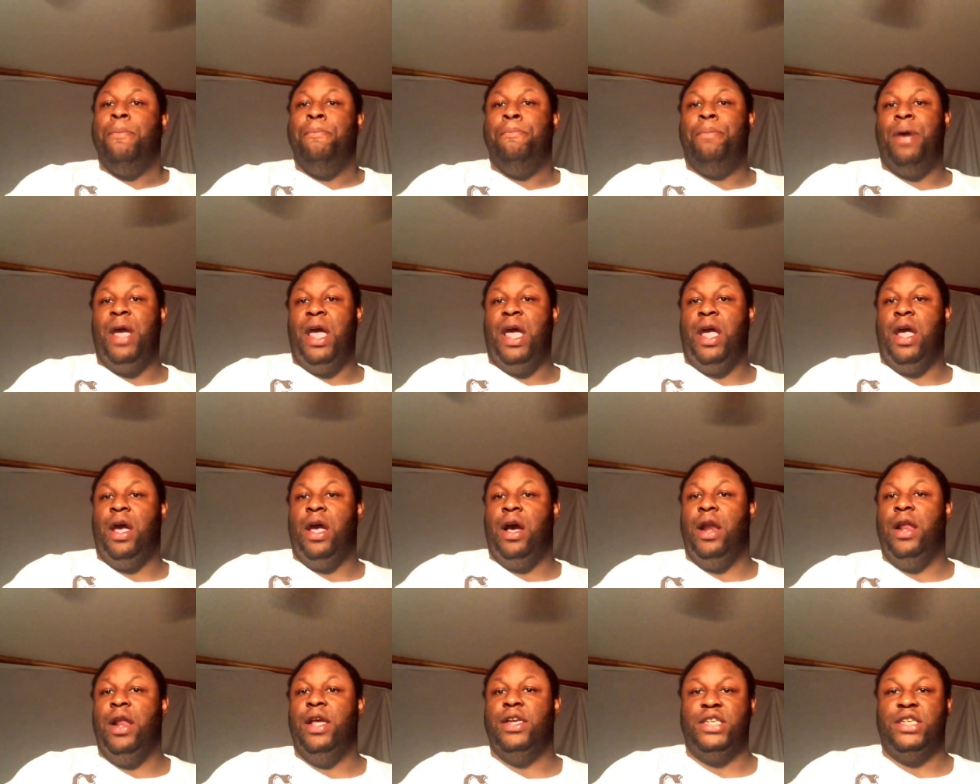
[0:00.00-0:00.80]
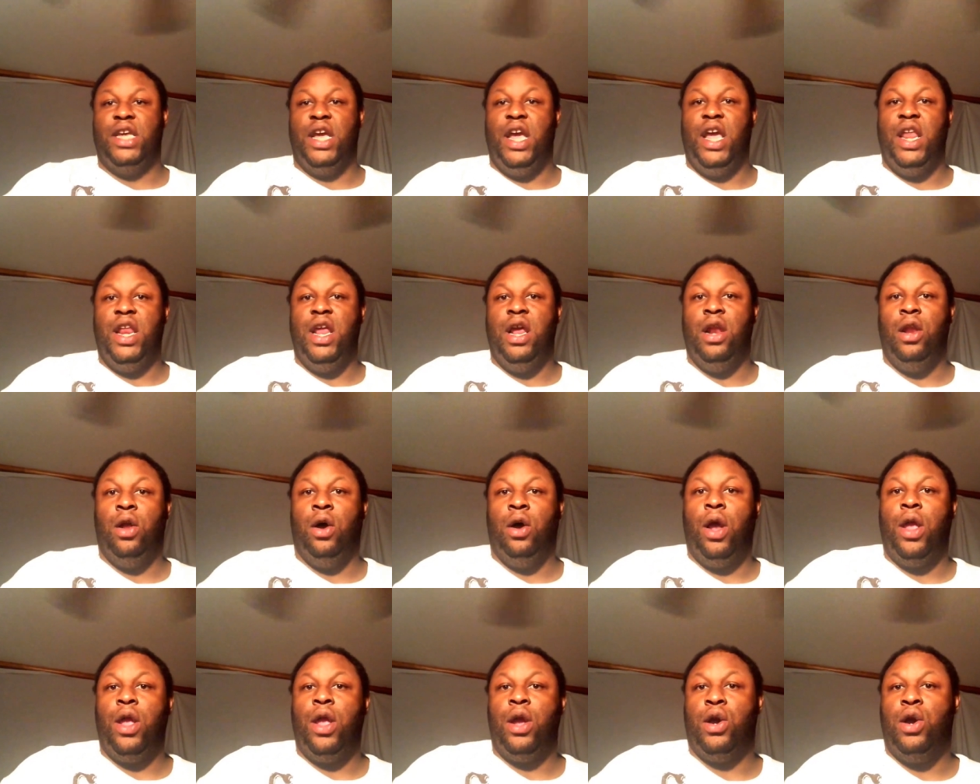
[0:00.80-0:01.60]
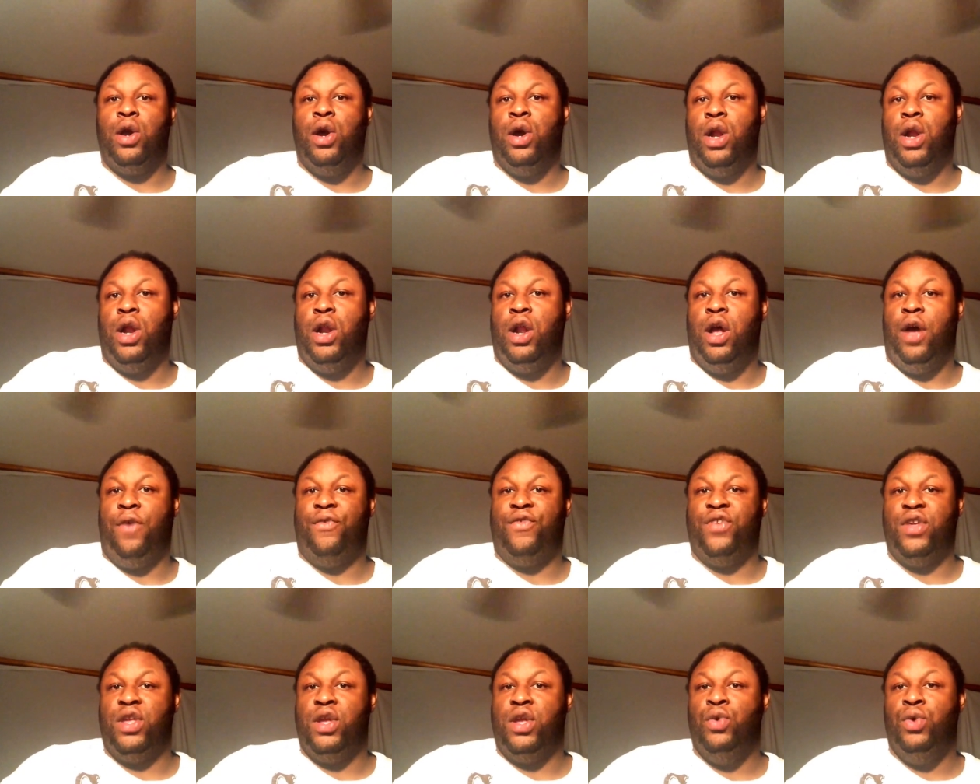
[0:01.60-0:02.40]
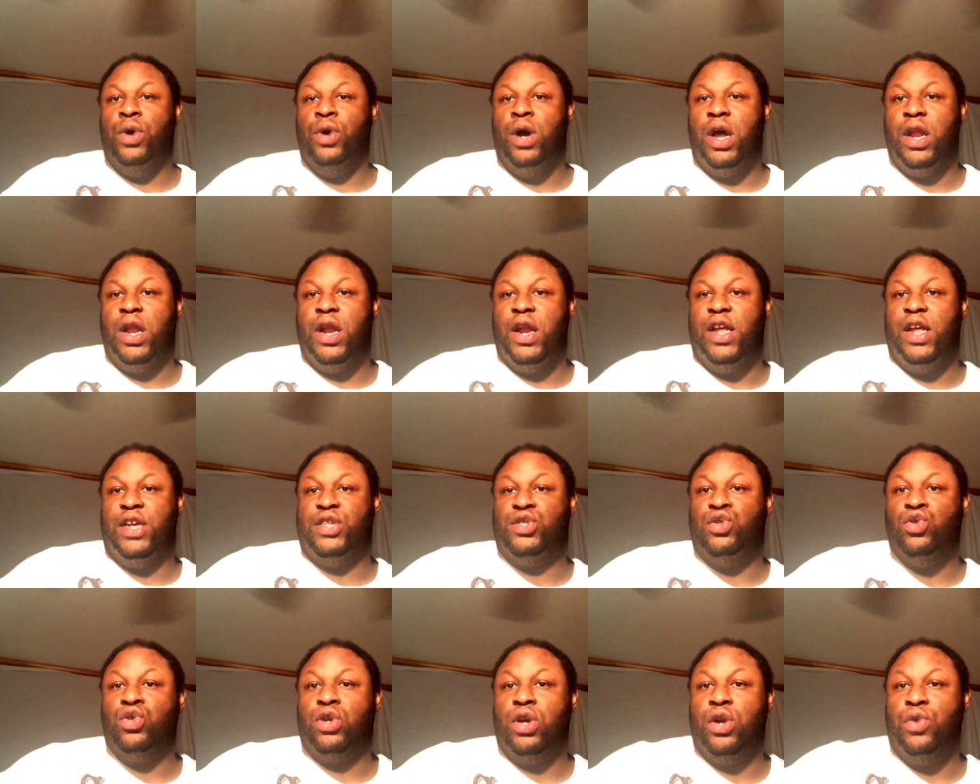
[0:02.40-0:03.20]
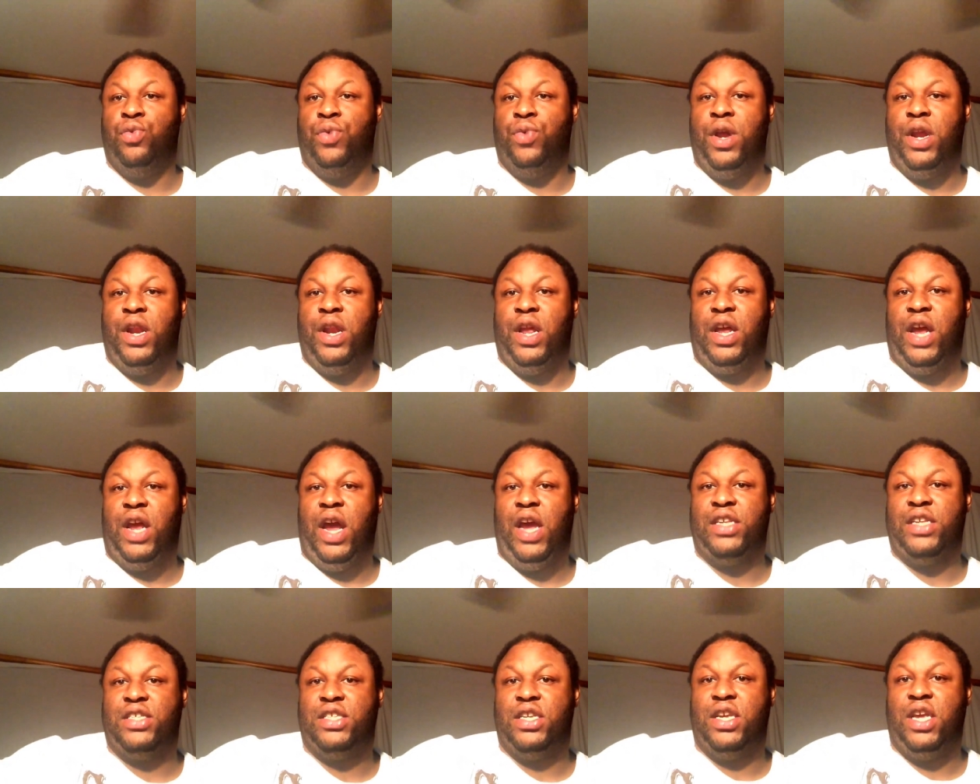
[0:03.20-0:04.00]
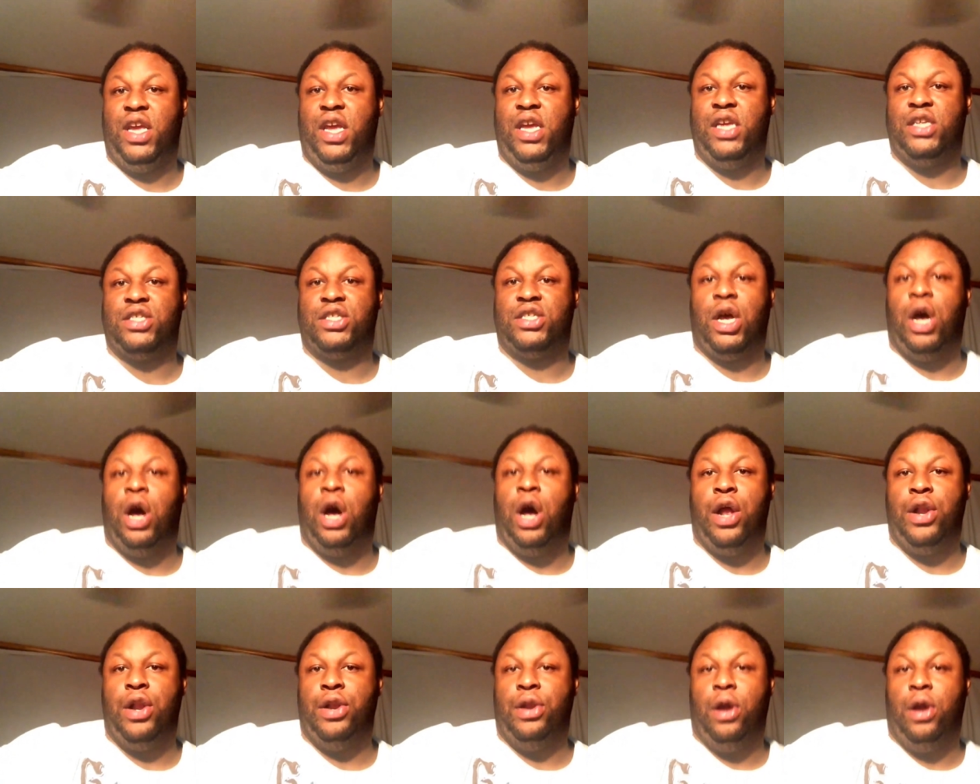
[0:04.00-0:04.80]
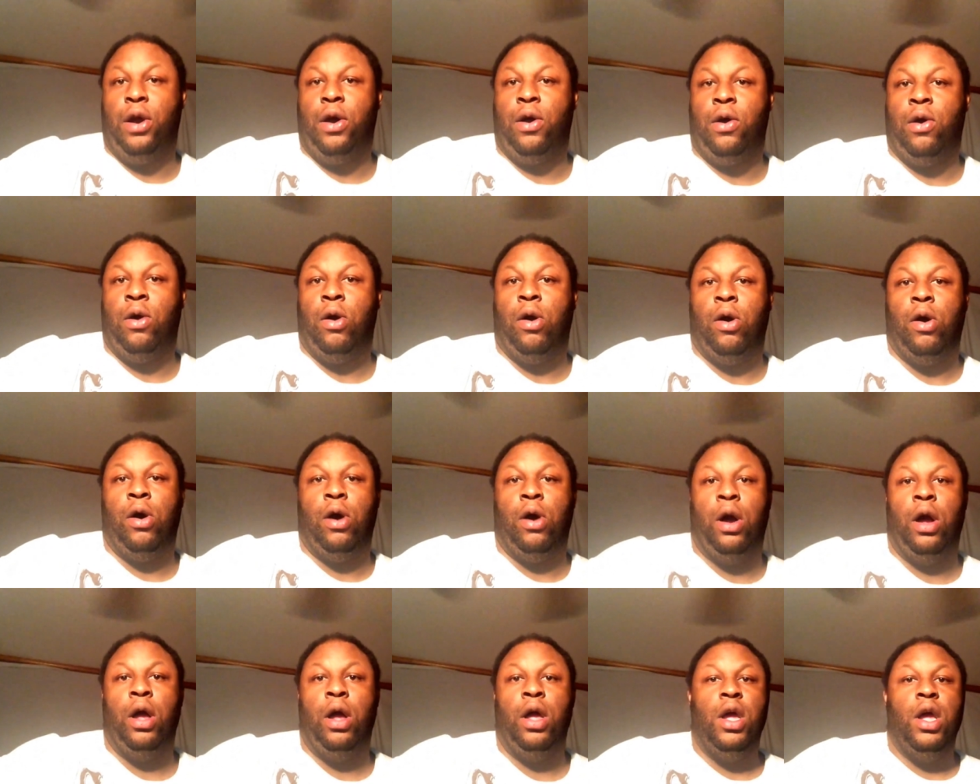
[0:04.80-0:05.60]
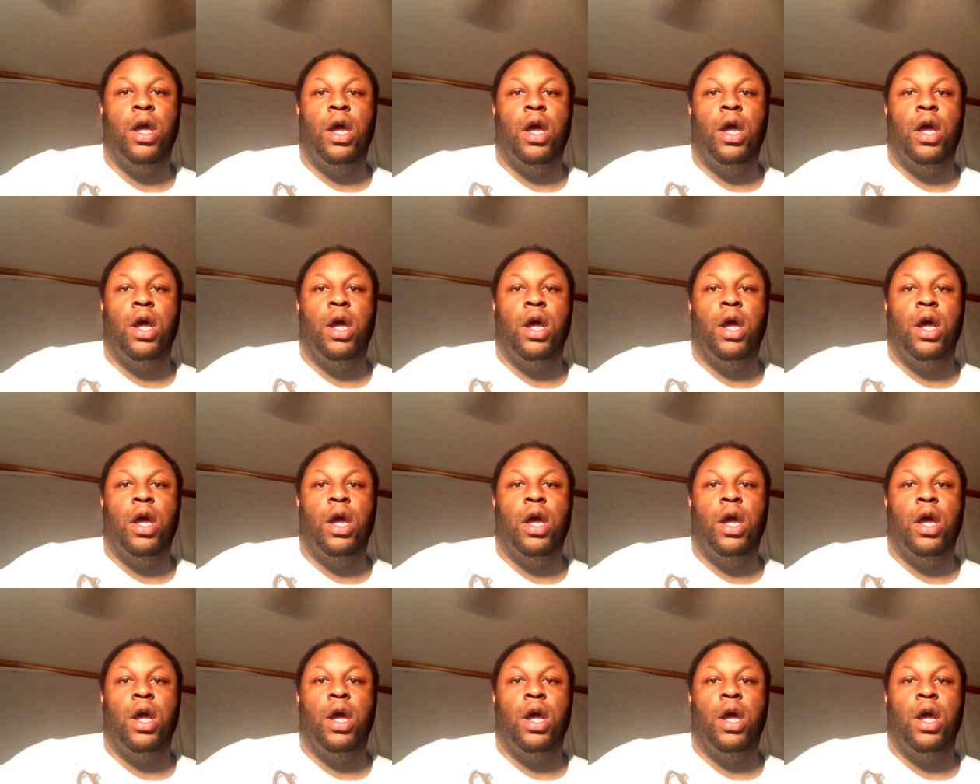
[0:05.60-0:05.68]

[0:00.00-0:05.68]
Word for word: Belle, is any lawyer good enough for you, honey, that you can win a case against? Oh, no.